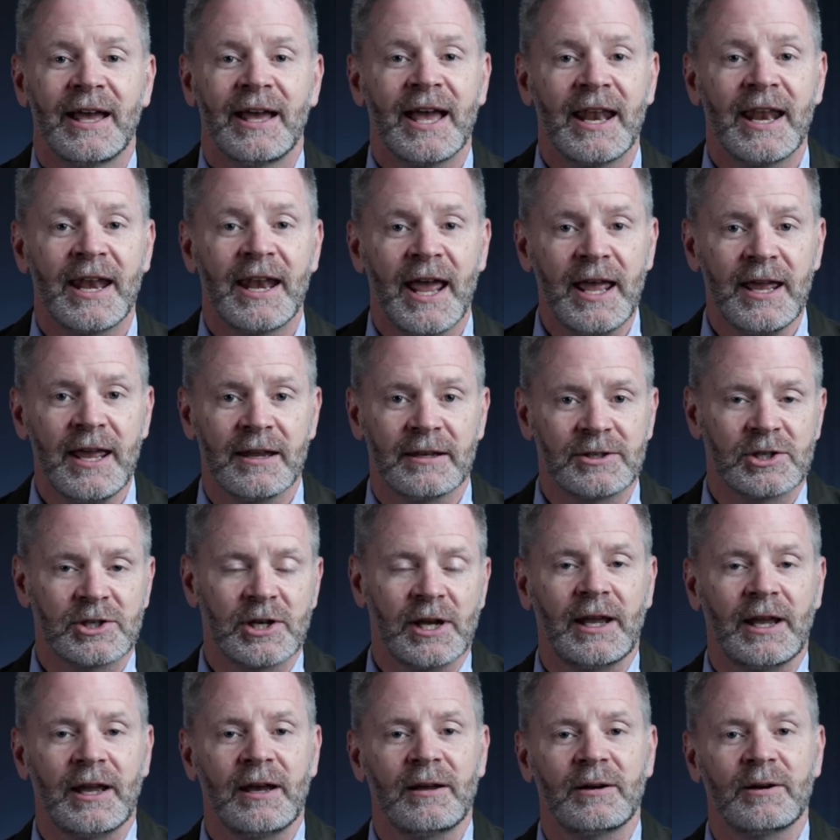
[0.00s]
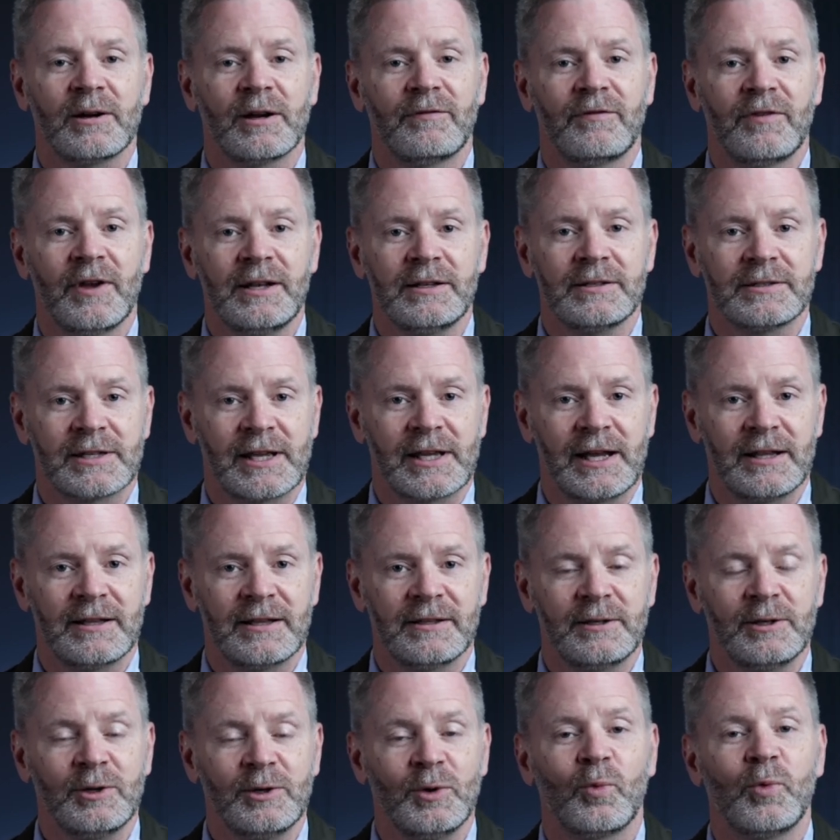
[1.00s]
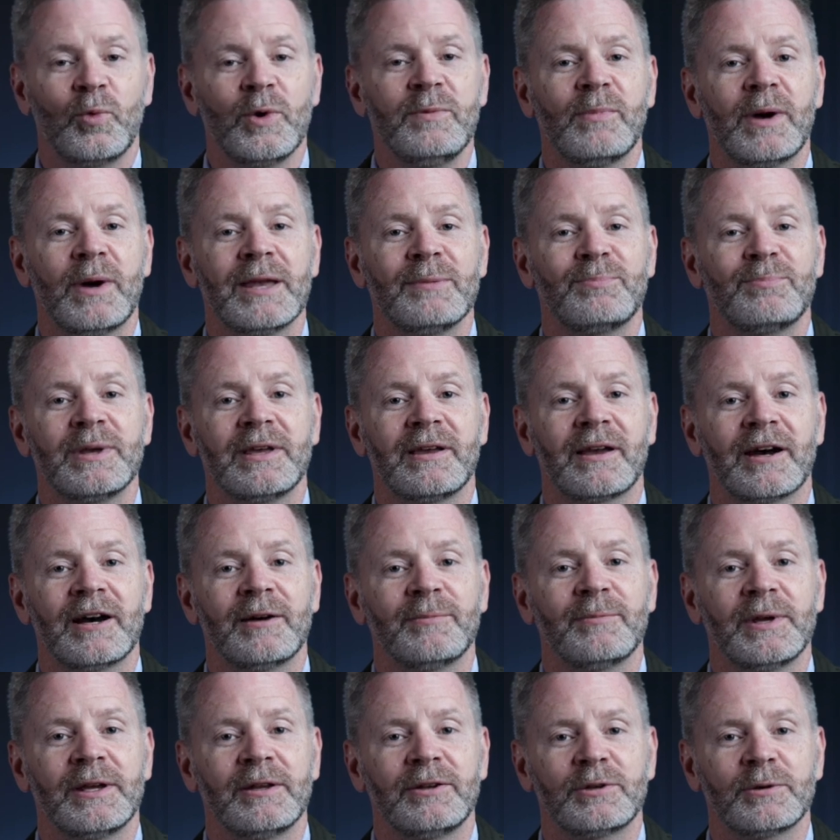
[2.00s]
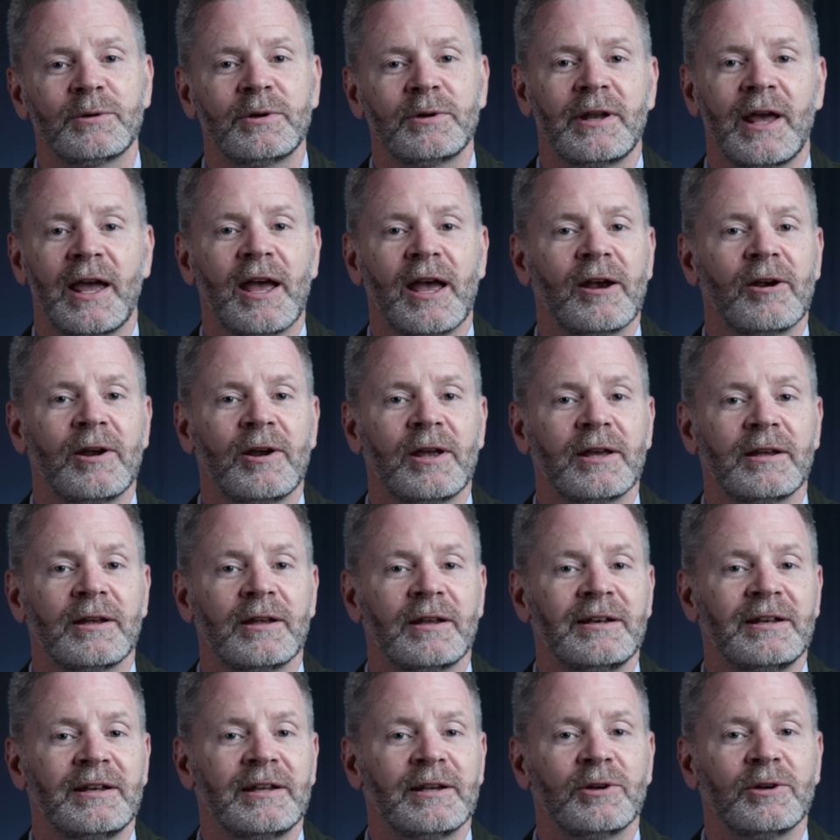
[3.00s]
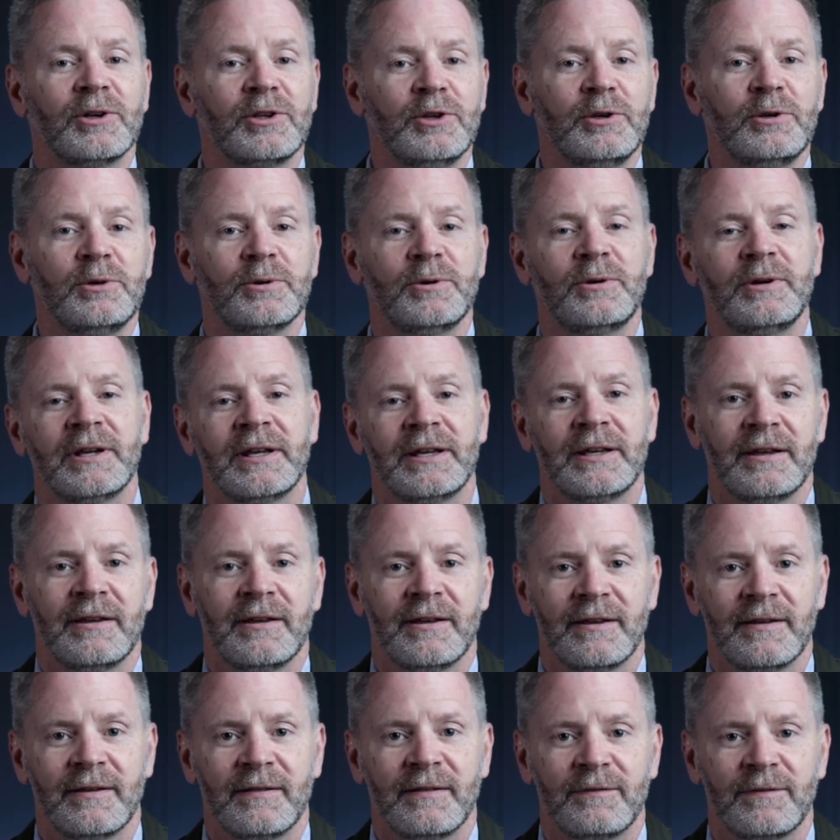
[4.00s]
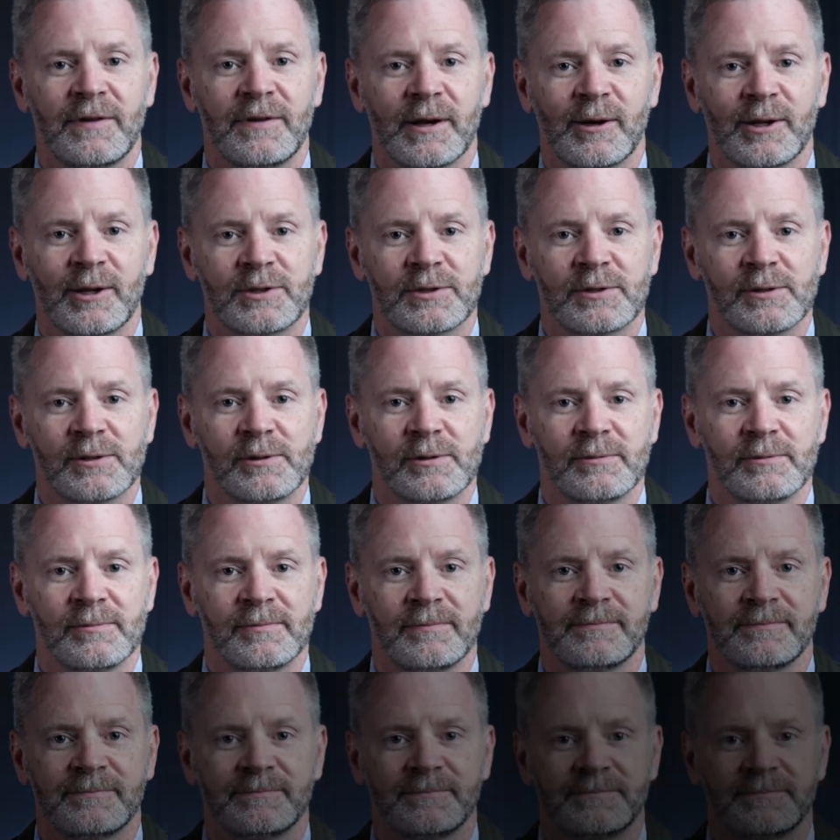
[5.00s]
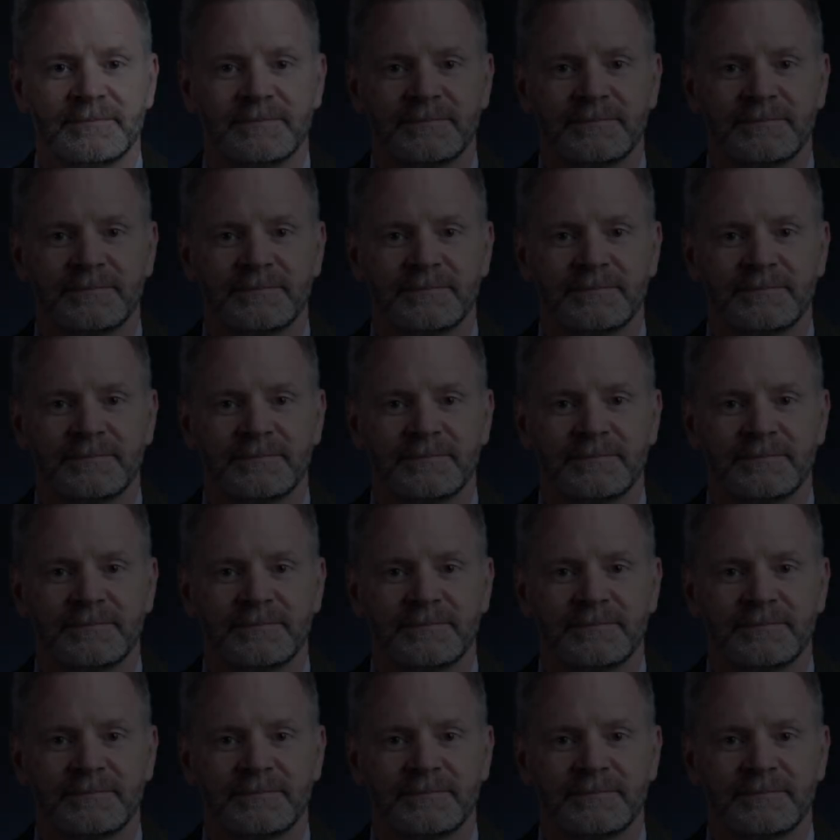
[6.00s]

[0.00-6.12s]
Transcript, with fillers: And hey, check out our events calendar. We might be coming to an area near you very soon.